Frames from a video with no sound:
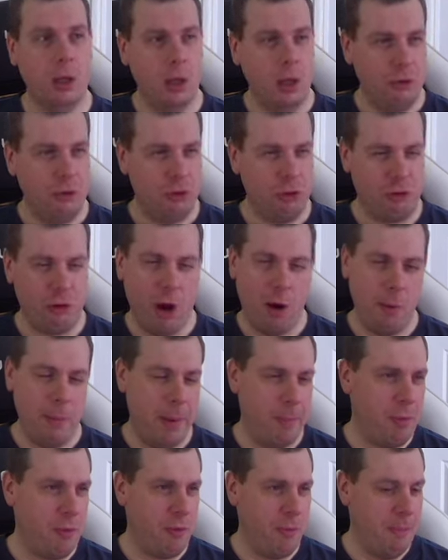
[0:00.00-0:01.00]
just trying to
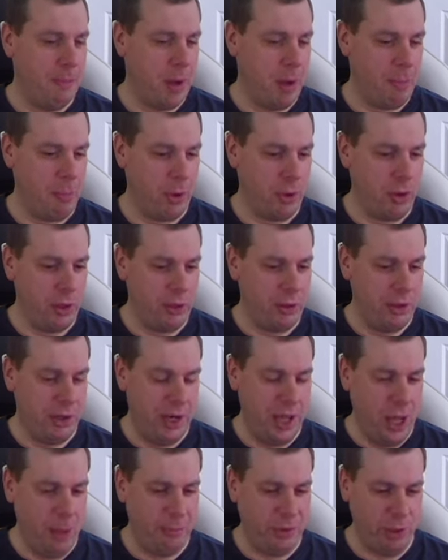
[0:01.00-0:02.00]
remember from memory the
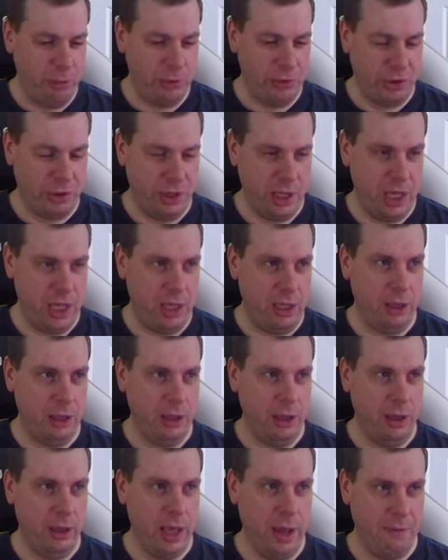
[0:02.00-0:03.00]
names. It was the
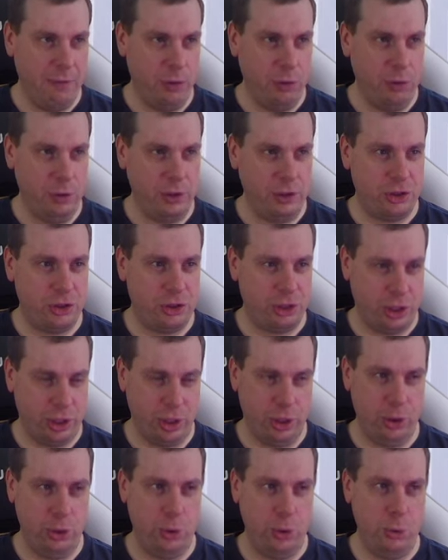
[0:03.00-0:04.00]
level
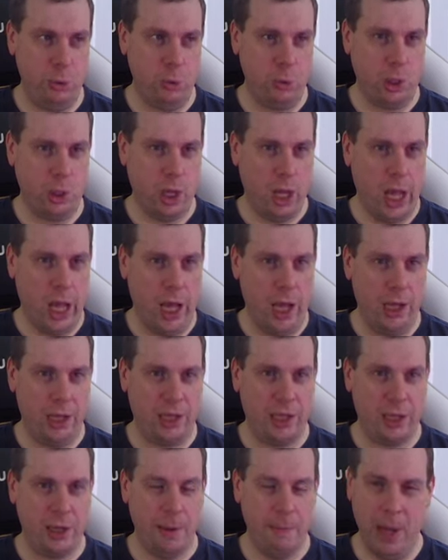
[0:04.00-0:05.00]
2
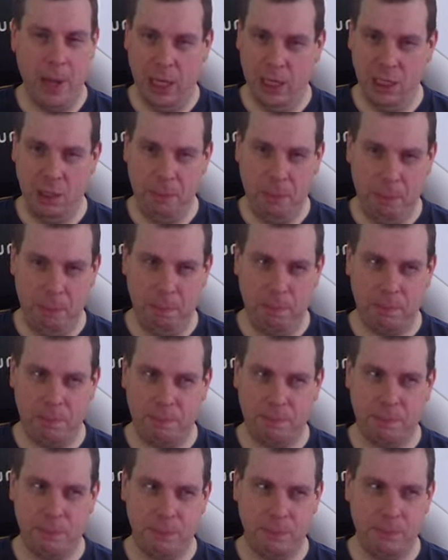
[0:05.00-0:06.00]
commander
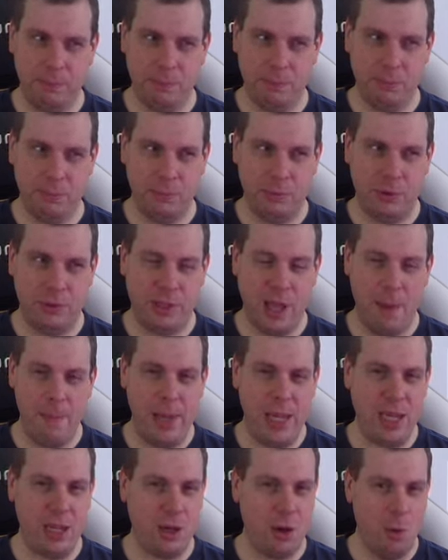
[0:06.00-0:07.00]

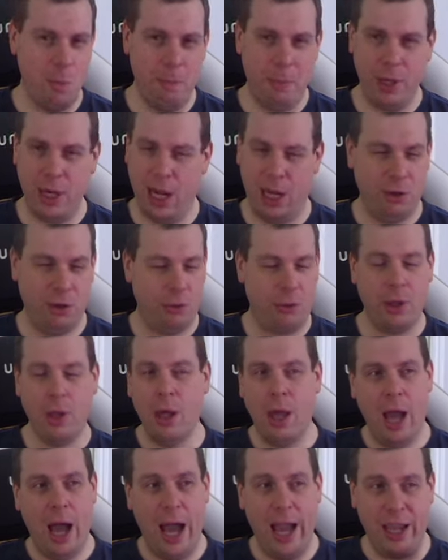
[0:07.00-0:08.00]
demi company.
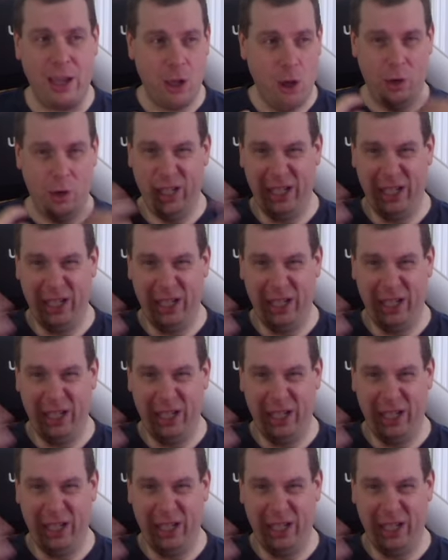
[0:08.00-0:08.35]
I call it a